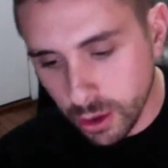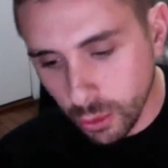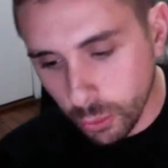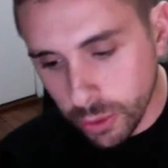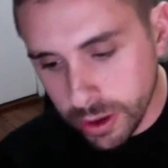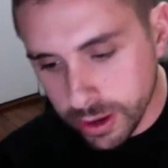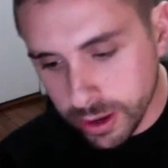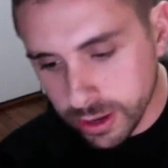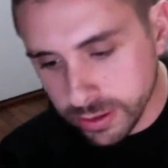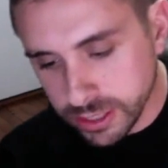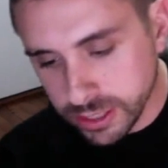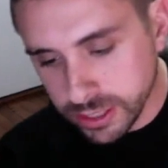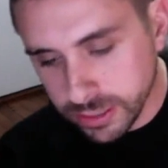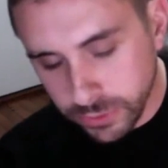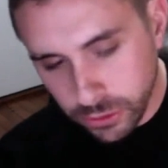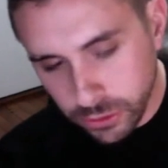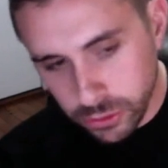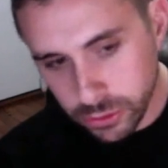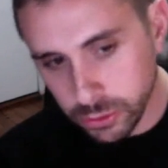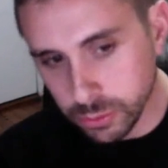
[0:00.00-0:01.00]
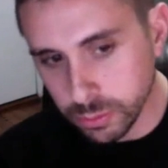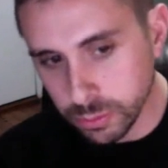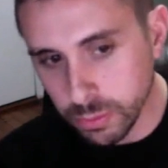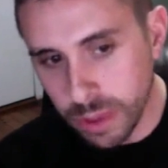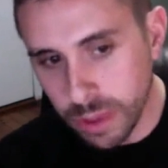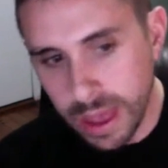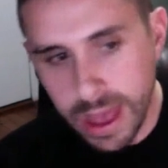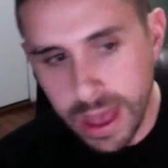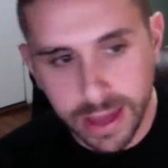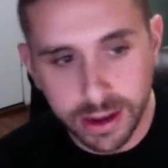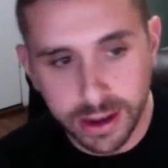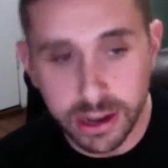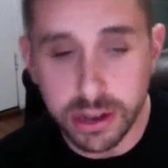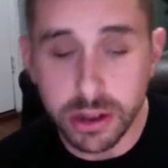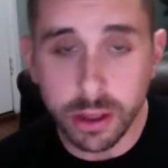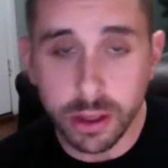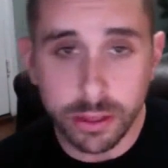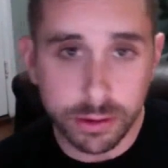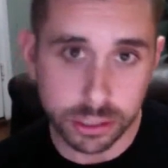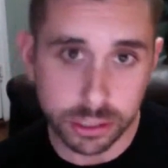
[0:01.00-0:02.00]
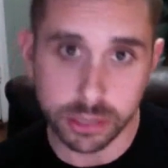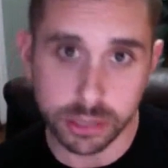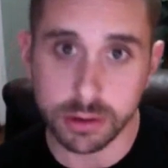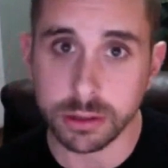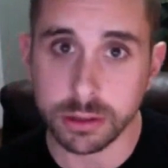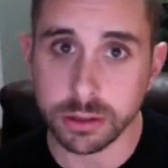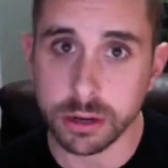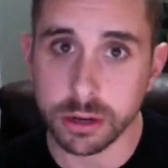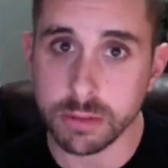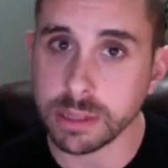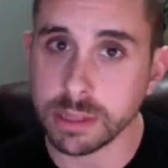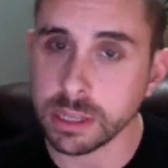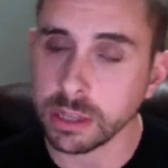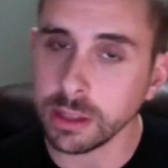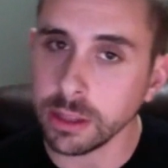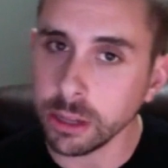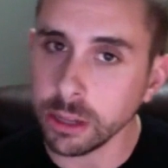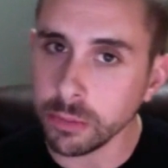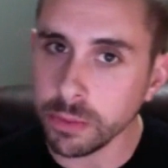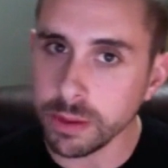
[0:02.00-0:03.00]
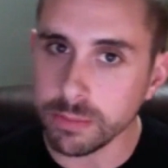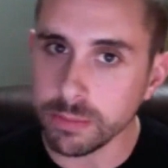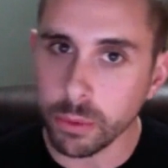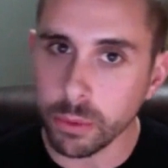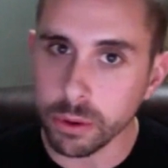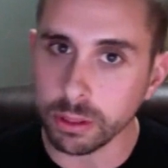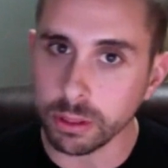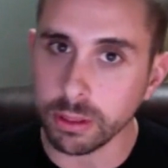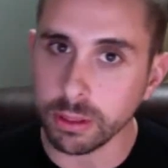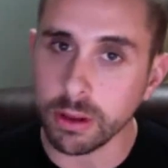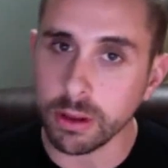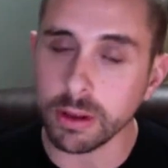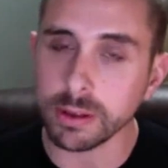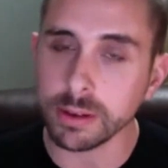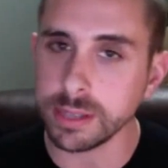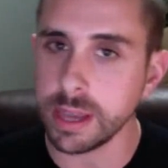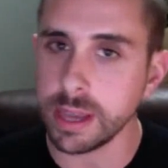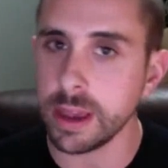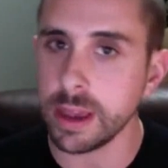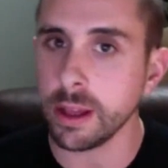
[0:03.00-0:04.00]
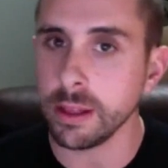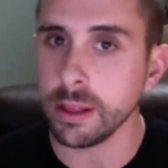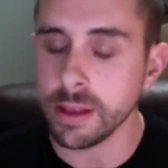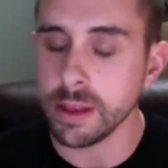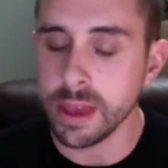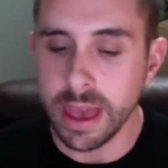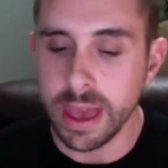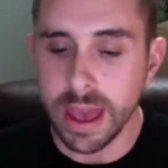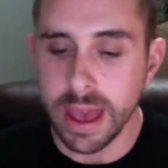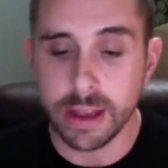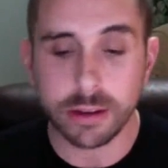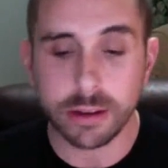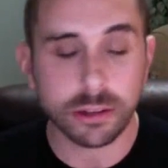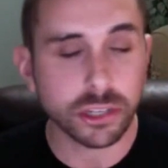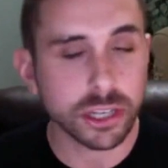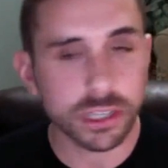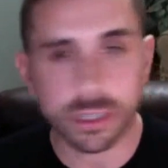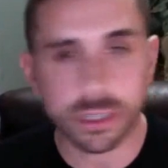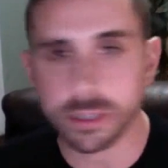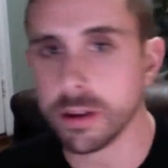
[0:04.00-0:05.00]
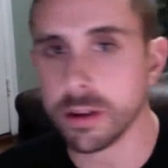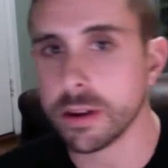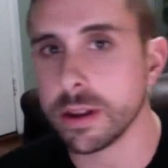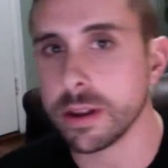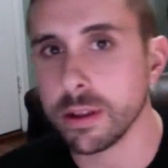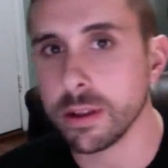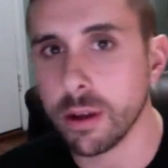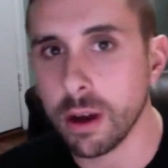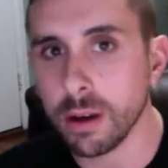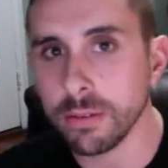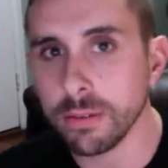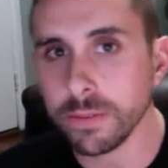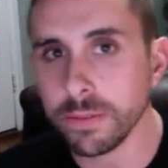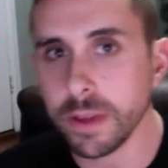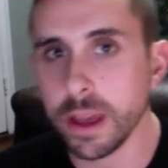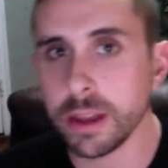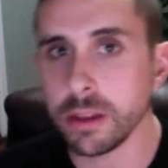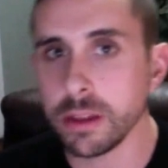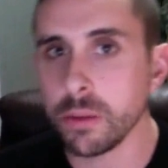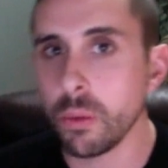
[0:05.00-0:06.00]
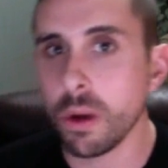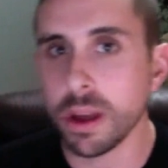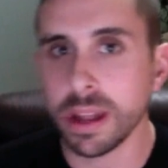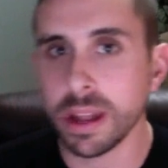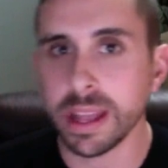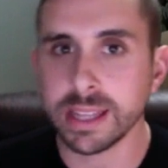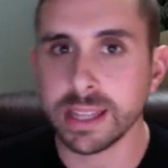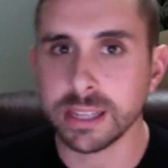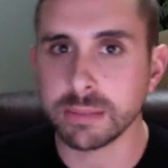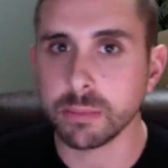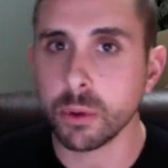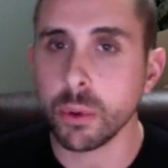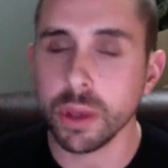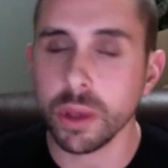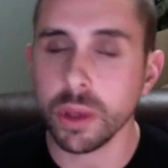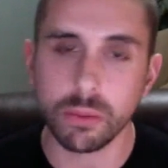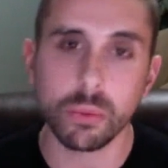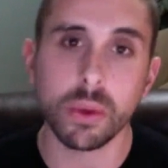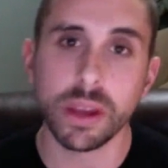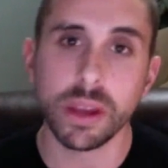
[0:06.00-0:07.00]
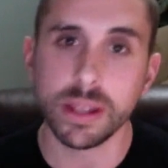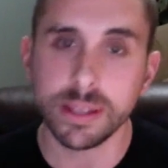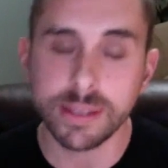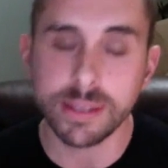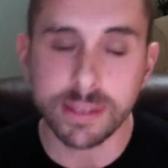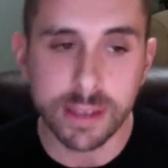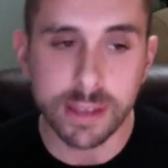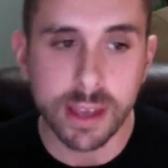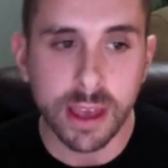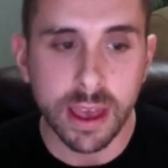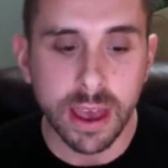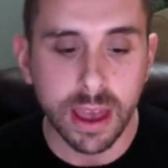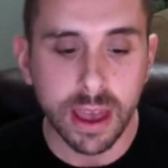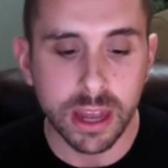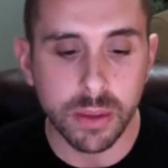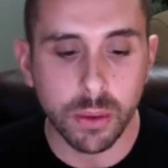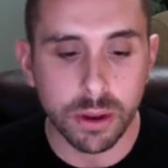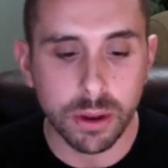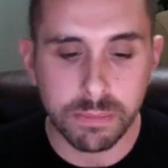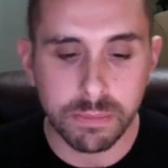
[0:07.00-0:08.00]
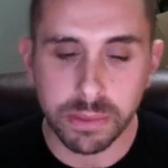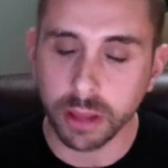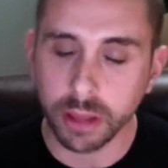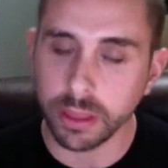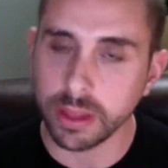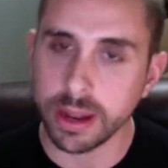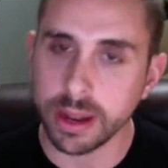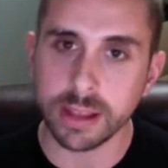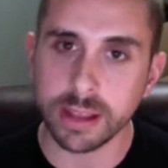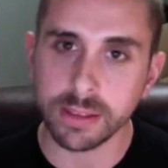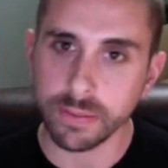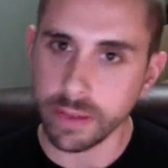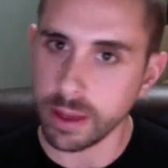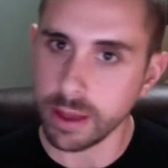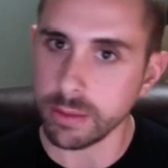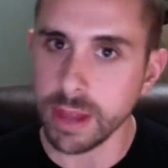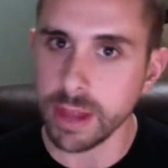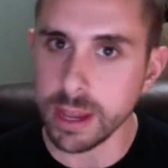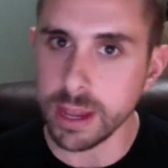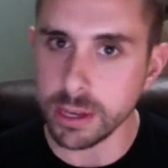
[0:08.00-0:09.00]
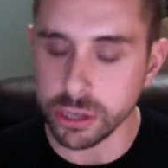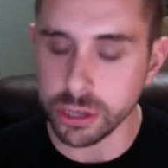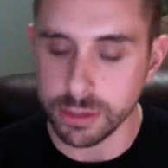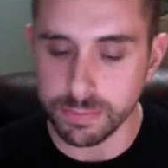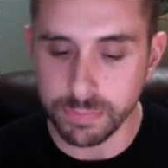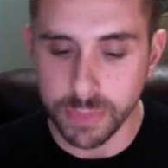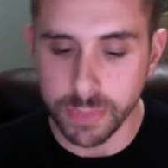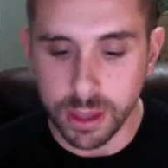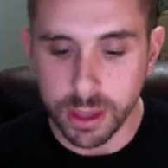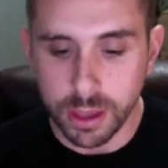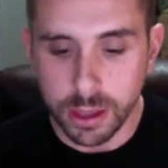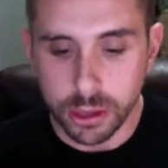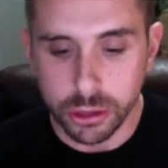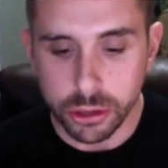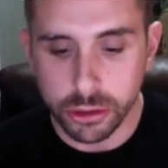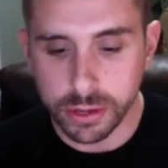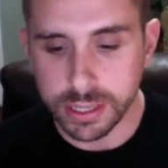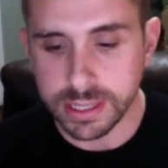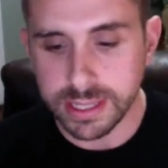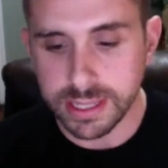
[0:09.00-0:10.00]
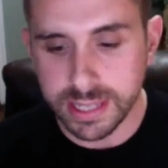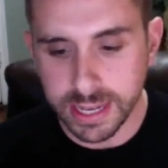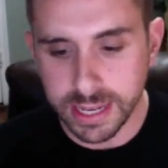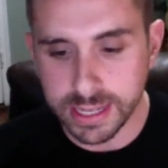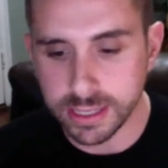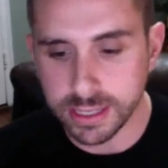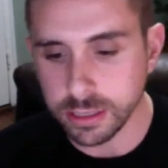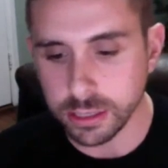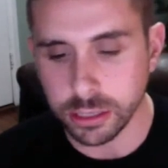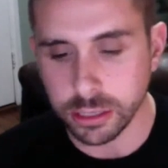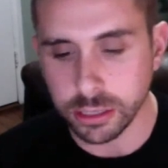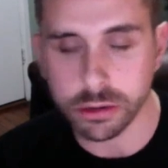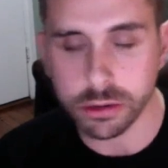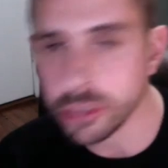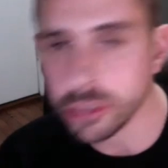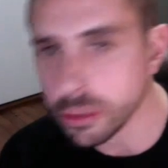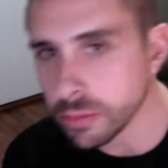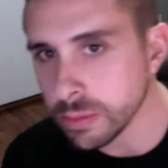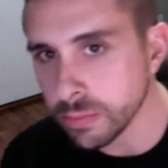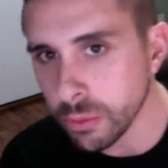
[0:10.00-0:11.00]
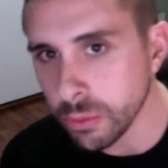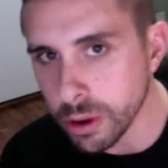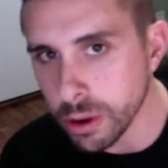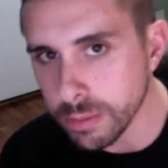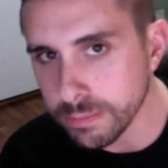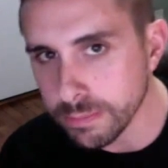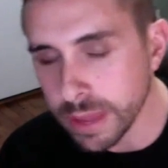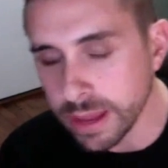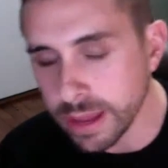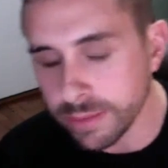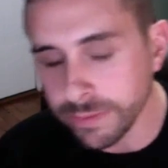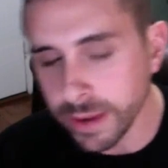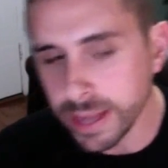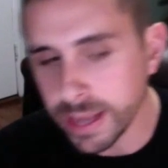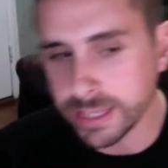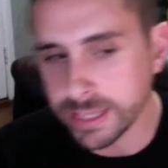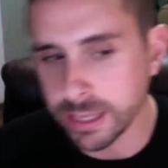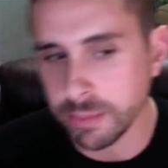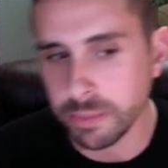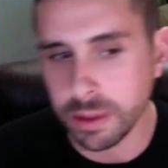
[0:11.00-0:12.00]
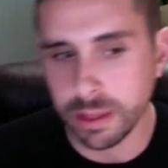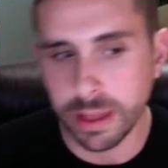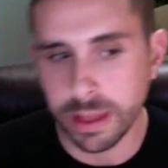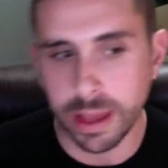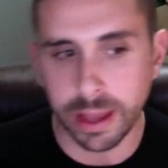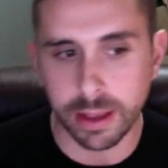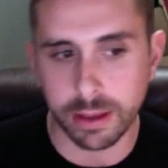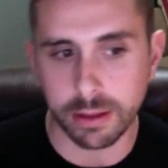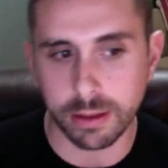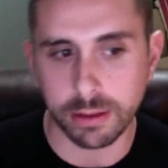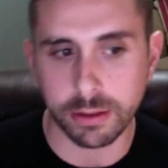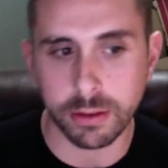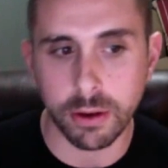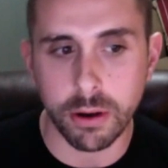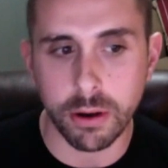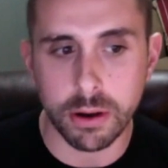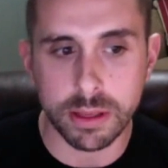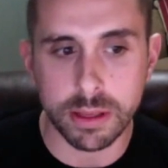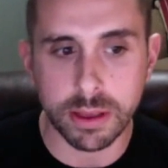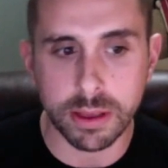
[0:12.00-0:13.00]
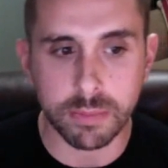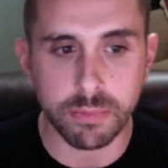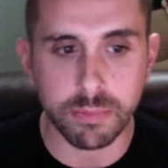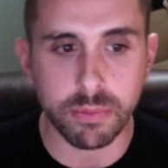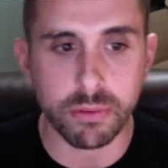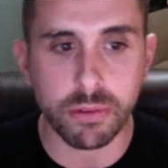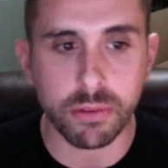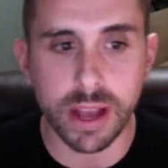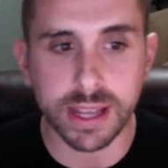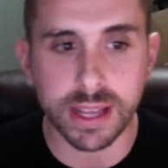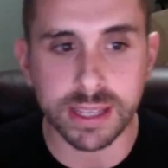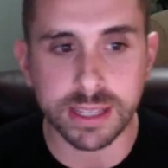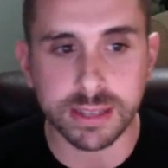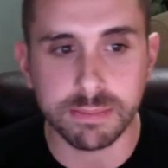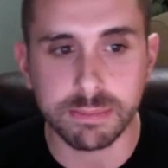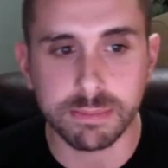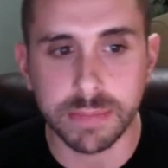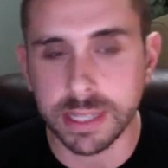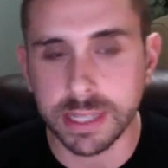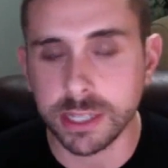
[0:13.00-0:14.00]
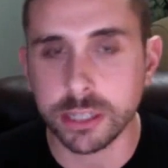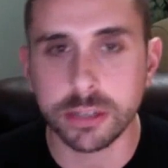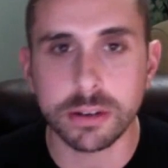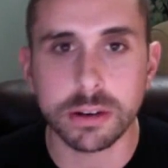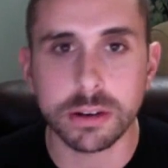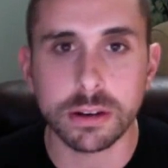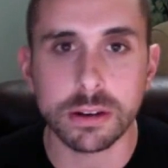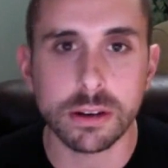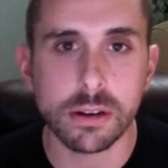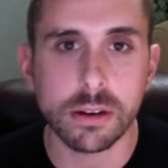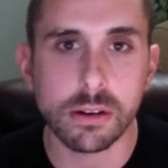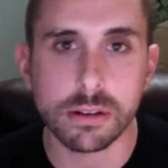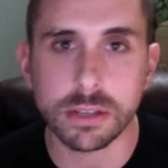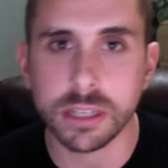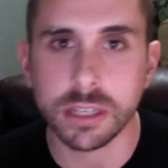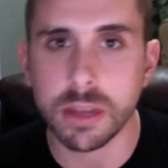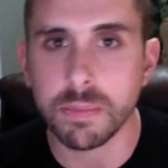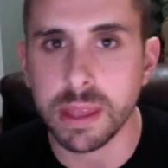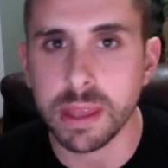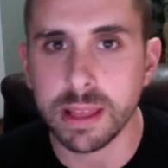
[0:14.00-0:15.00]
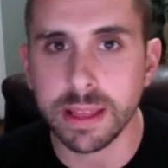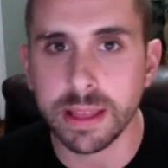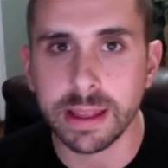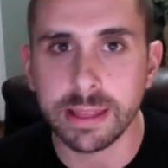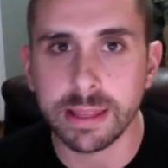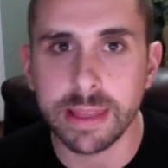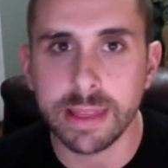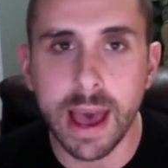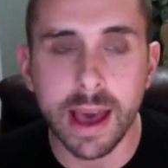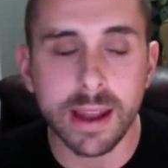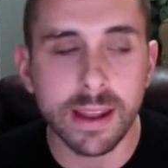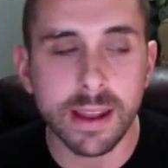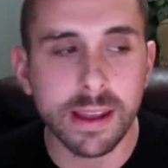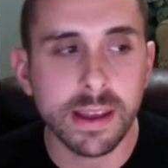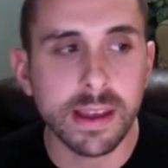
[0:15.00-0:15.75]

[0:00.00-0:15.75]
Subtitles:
Whereas if you had another search term that's a little bit more long tail and you're just starting off and you want to get some quick wins and you want to build a nice foundation, you can dig into the search term report and find something like garlic press mincer or something like that.